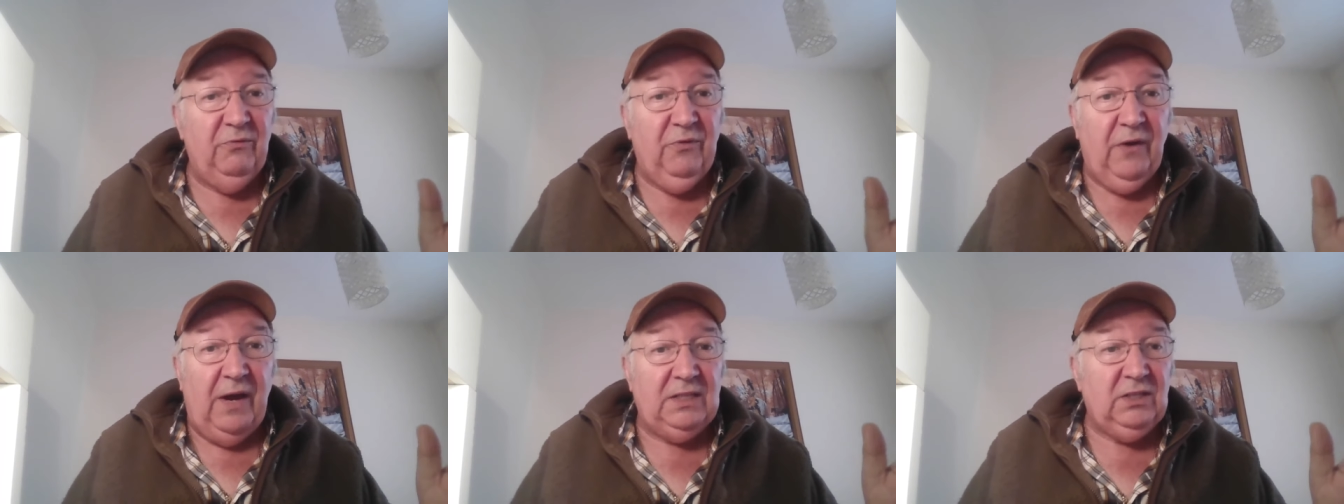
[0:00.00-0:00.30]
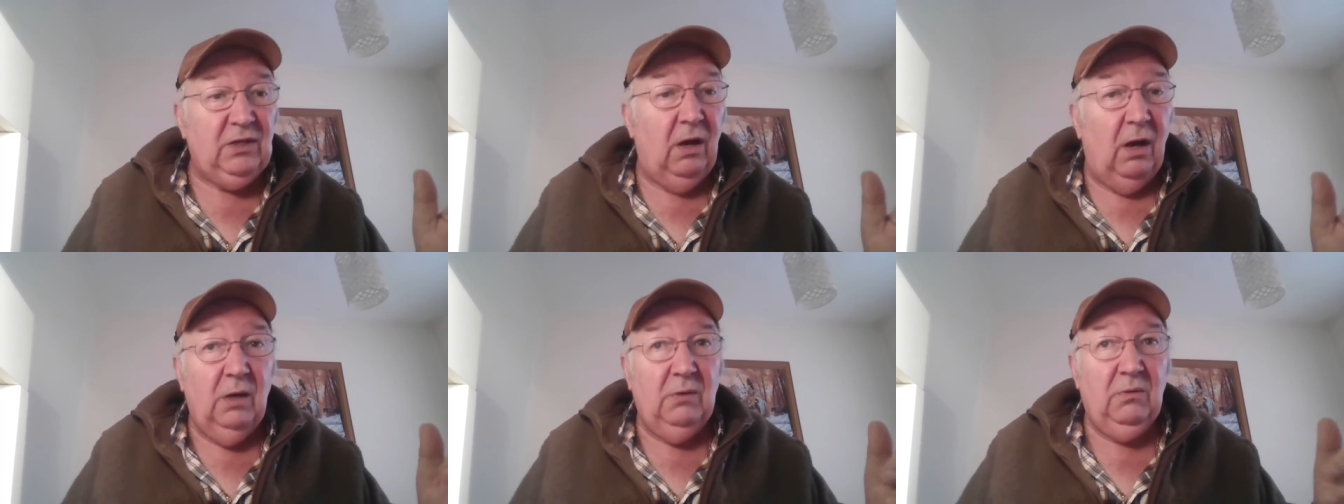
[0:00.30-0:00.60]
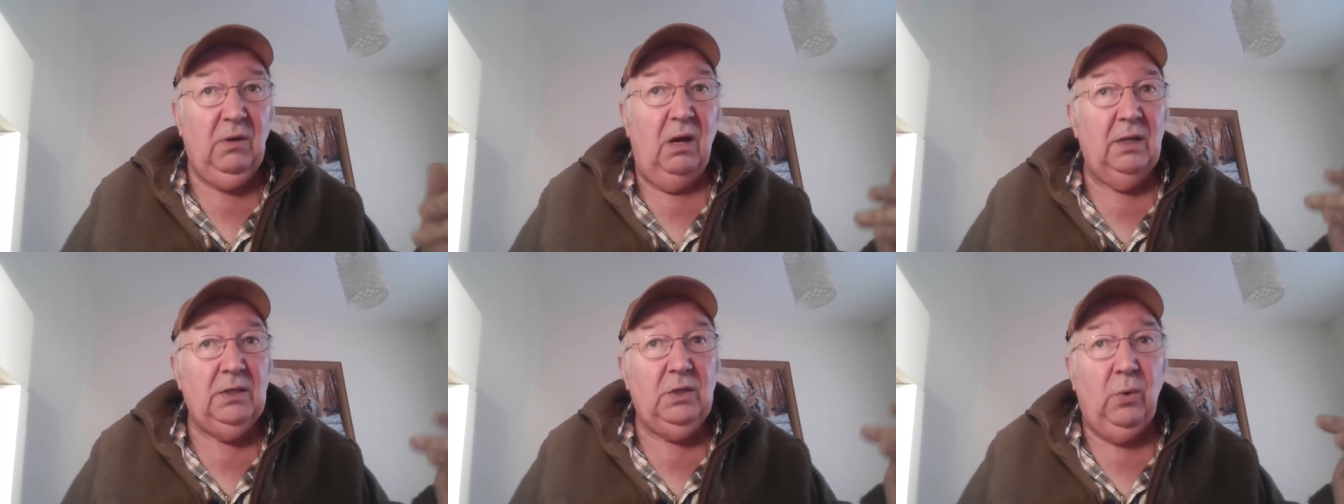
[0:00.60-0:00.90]
In fact, I,
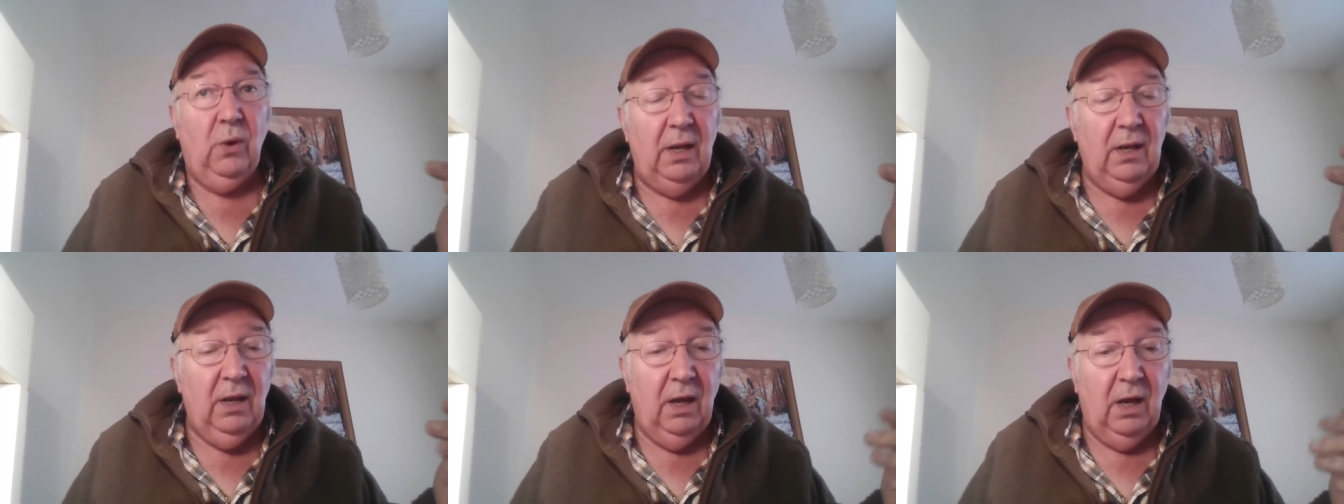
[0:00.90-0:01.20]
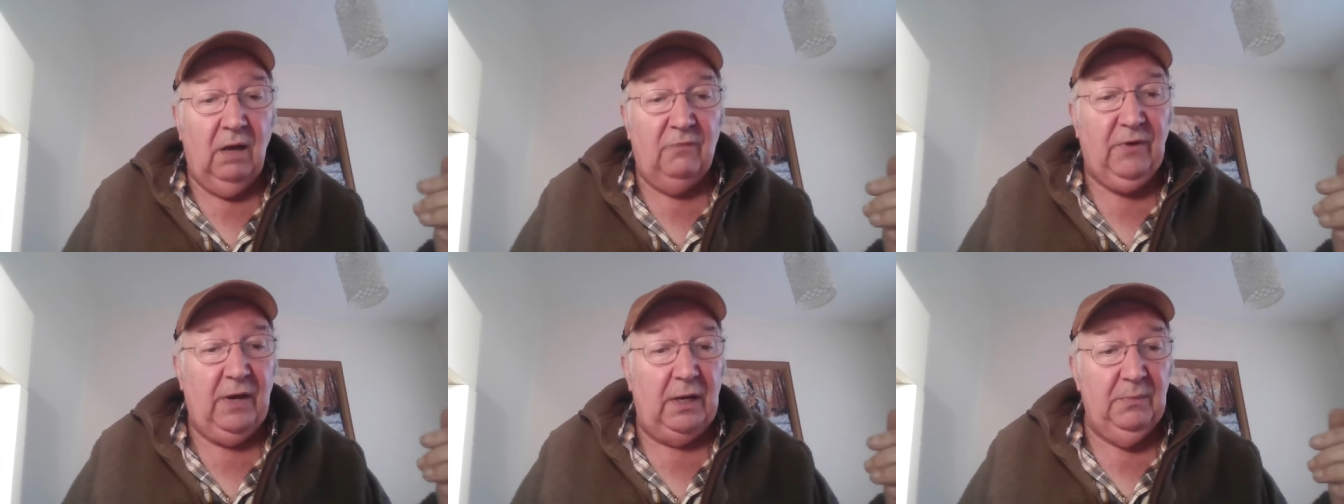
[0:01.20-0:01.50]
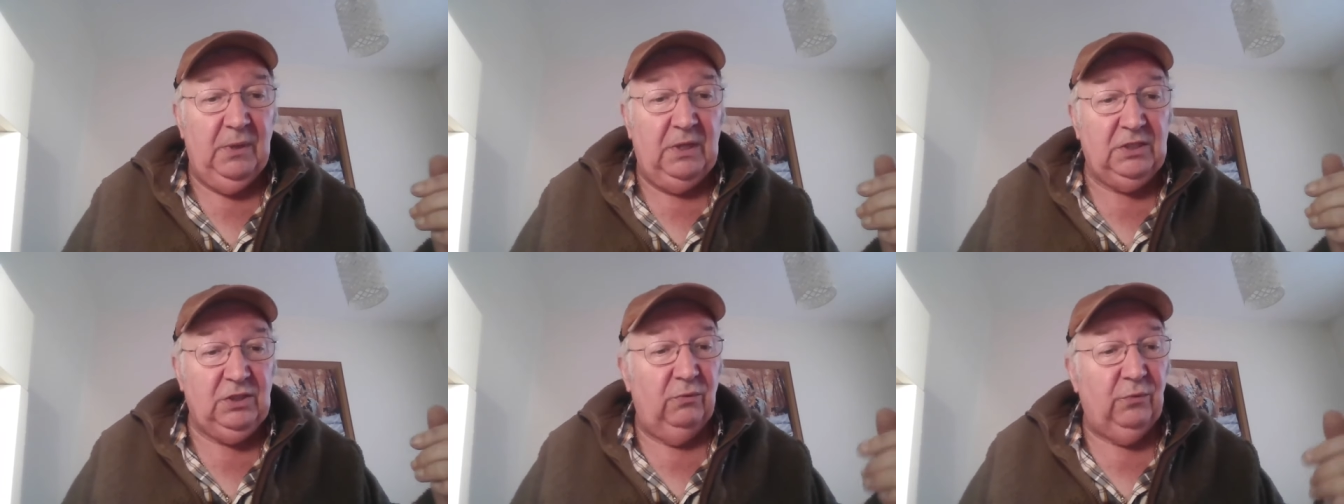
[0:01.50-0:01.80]
would quite laugh at
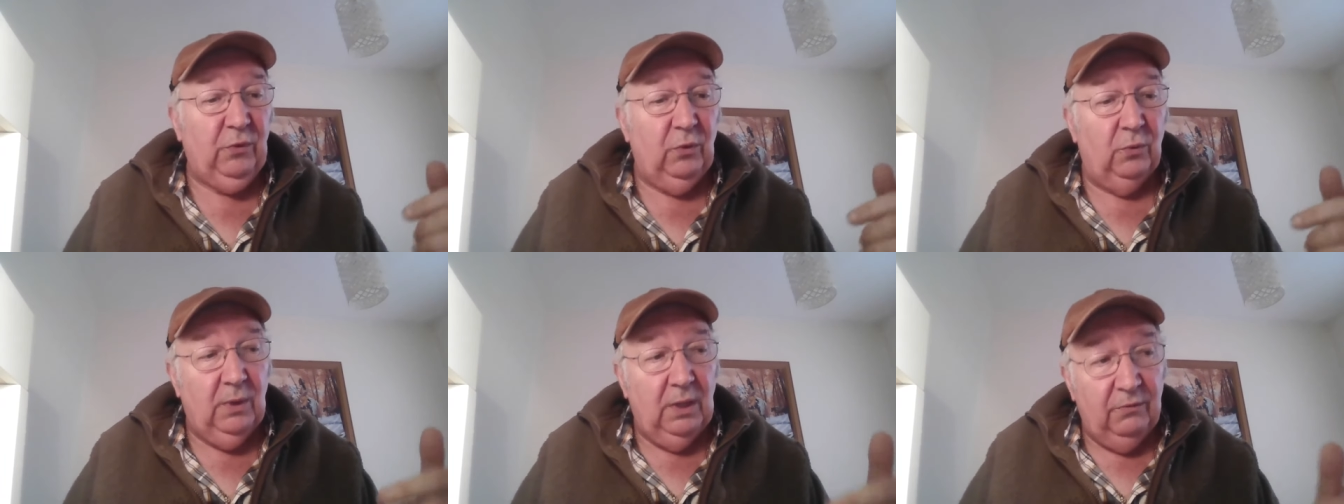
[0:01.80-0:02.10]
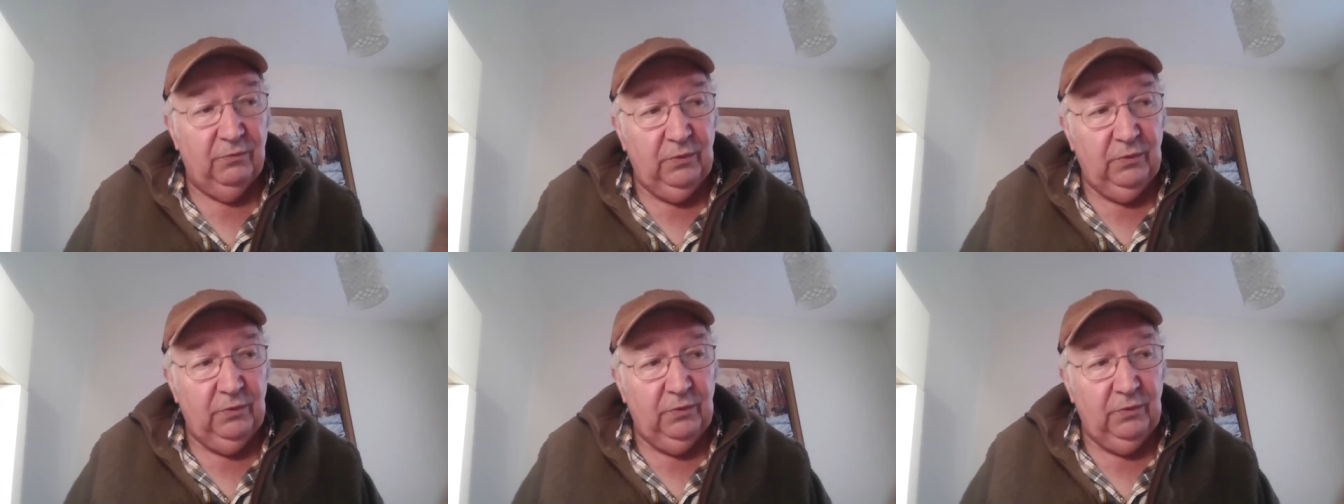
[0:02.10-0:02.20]
it because I thought, well,